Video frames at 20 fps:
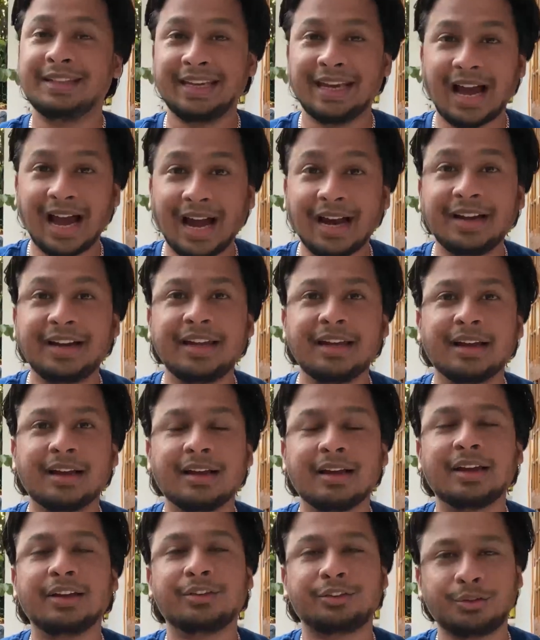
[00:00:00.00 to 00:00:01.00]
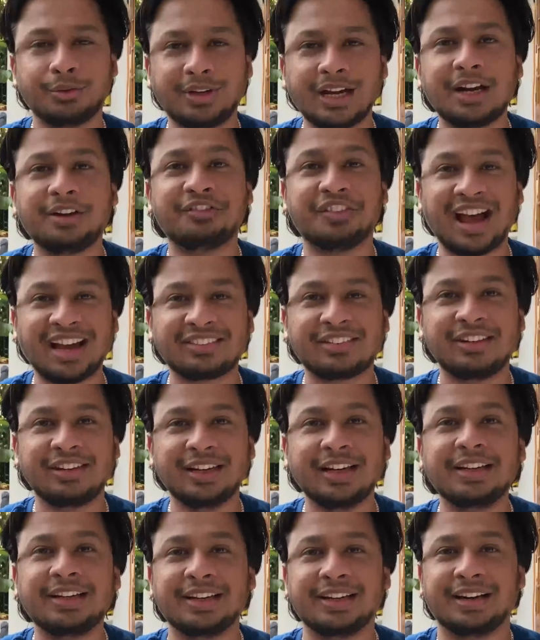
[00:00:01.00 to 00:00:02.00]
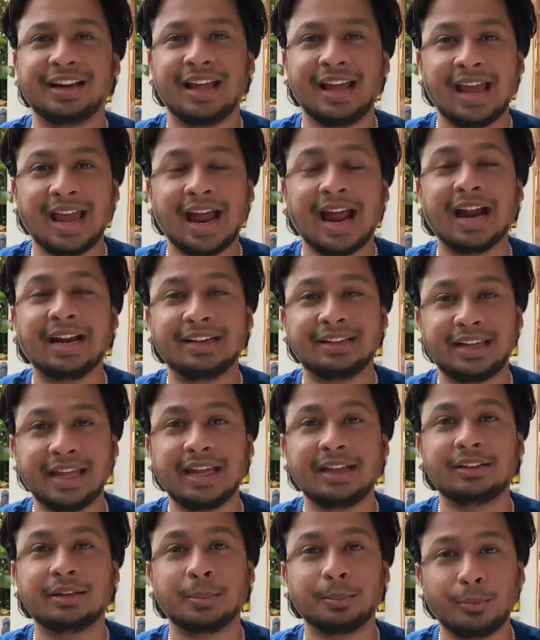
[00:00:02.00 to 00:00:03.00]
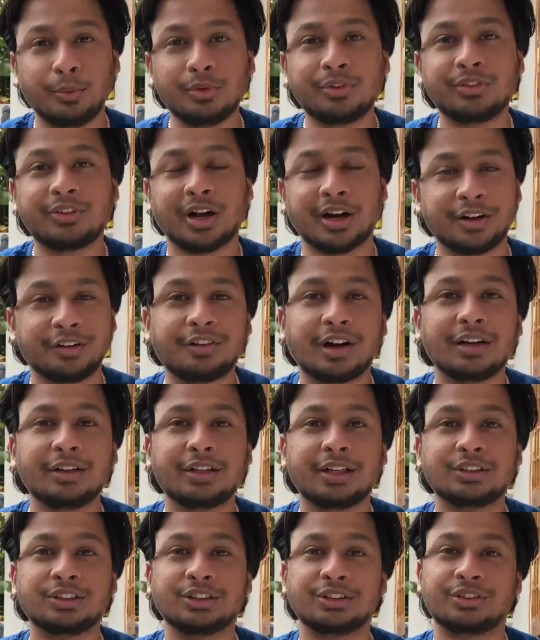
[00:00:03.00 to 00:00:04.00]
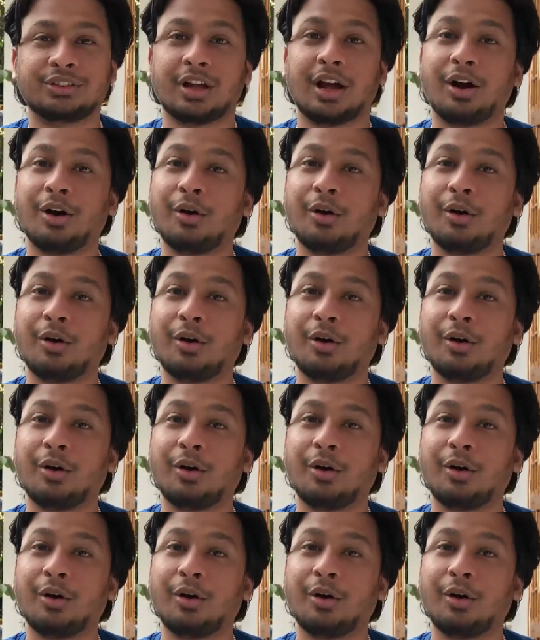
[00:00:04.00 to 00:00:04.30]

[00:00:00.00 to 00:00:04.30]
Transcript: The idea is to get vaccinated and take the most advantages